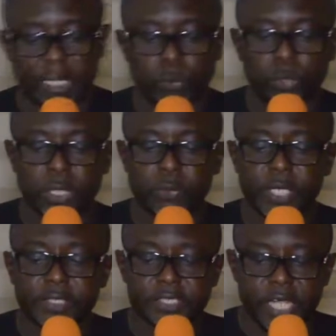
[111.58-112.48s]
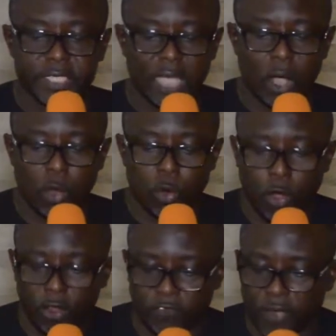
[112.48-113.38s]
We reiterate our
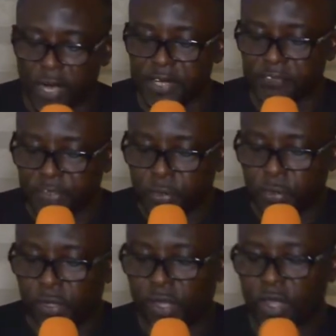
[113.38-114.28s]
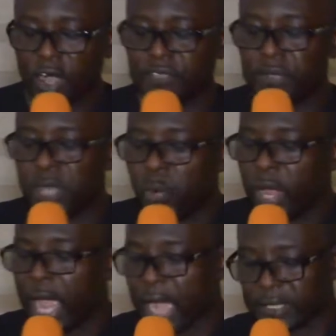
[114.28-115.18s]
call for a review of the
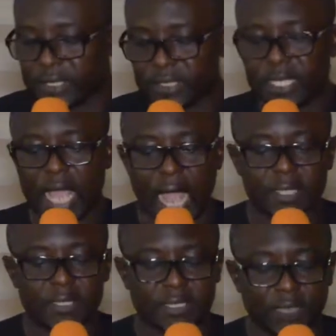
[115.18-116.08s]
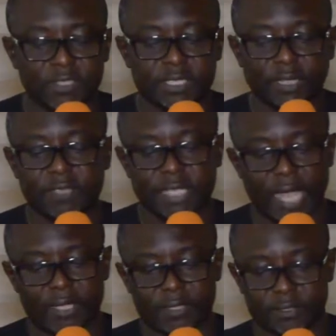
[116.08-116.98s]
Railway Act, Act
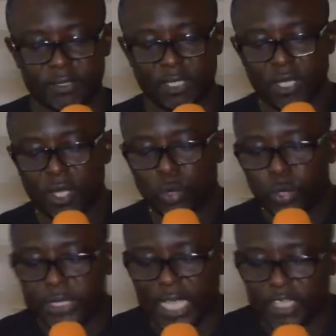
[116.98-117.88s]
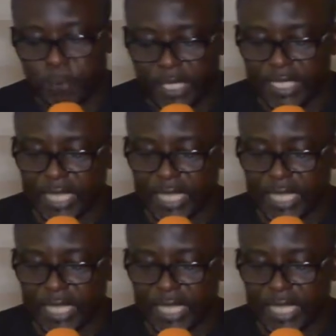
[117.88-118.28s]
779, which has been in